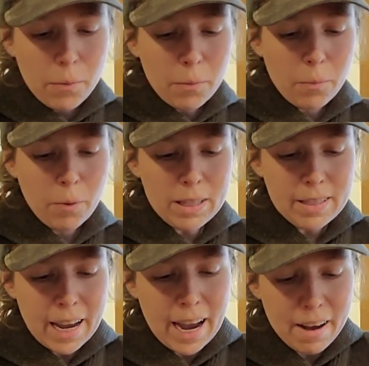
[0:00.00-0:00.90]

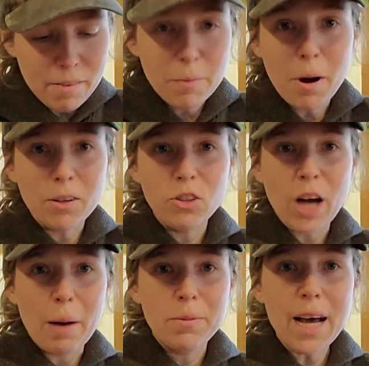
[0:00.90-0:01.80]
once I have them all
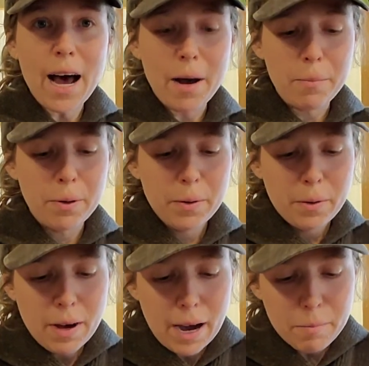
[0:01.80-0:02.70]
chopped up,
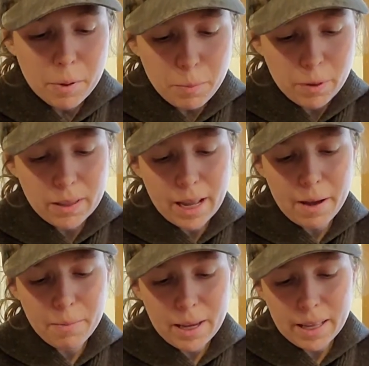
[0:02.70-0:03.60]
I'm going to put
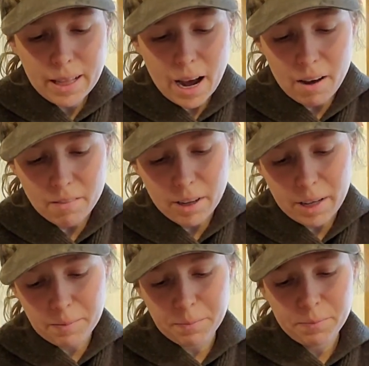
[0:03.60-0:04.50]
them in the
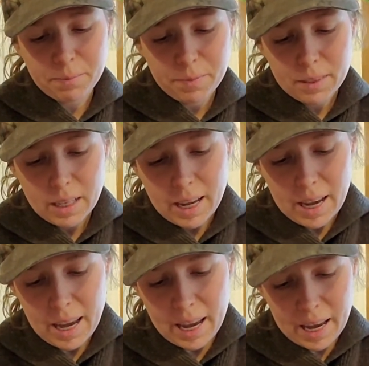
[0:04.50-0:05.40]
oven.
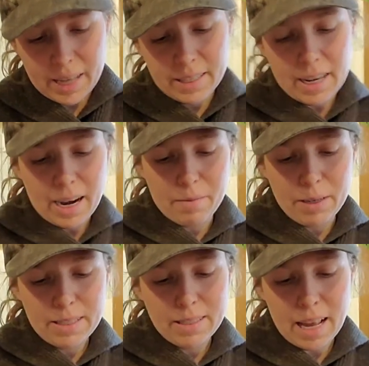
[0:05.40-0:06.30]
And I'm
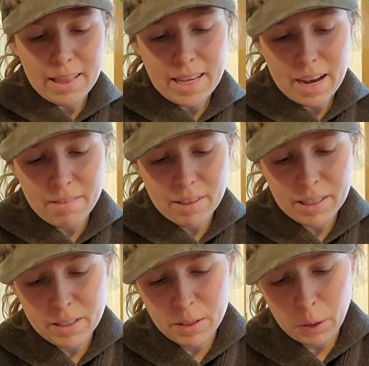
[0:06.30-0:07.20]
going to set the
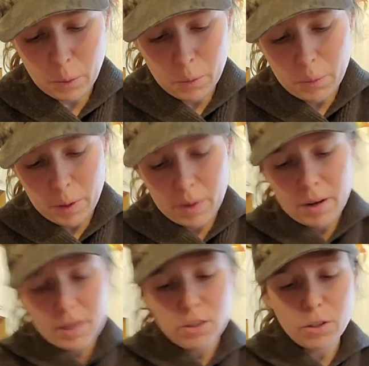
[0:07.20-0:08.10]
oven to
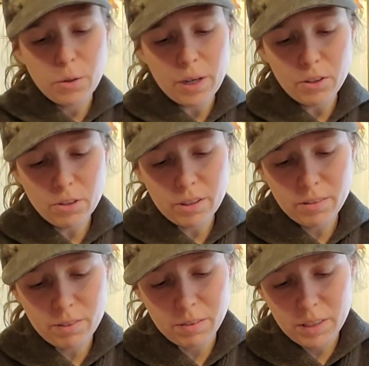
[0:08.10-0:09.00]

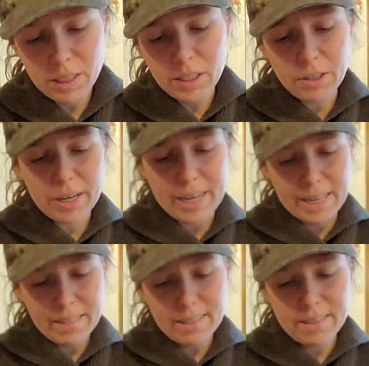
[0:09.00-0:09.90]
250
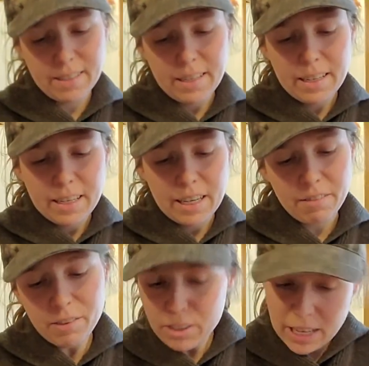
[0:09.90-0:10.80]
degrees,
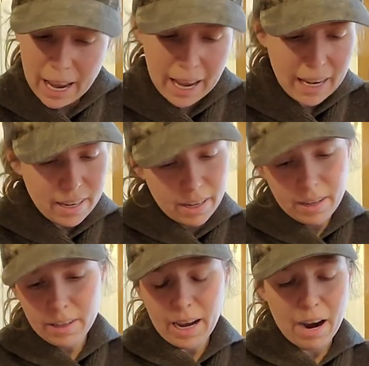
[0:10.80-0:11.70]
give or
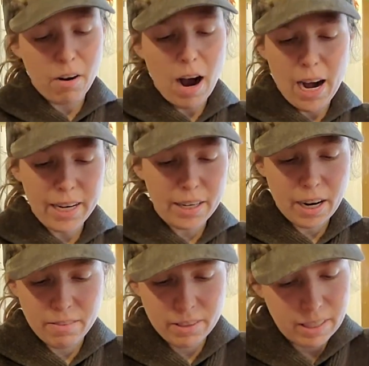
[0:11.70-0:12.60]
take how hot your
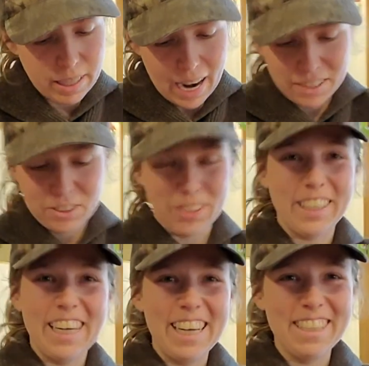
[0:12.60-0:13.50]
oven
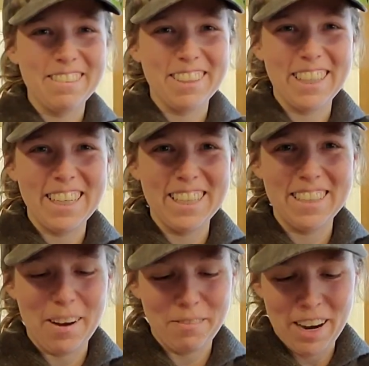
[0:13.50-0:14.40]
actually is when it heats
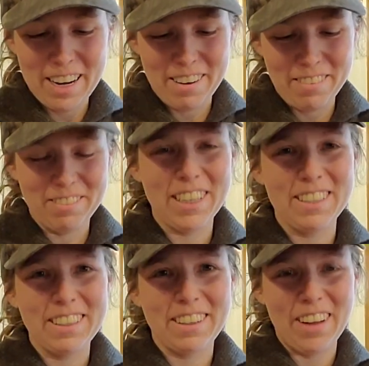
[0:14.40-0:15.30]
up. My oven runs
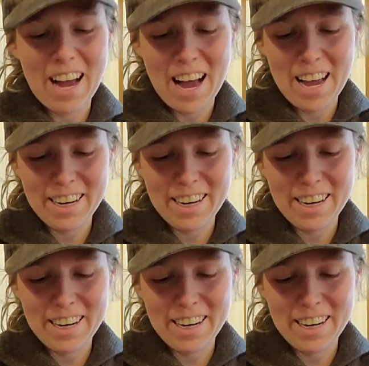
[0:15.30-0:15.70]
a little hot.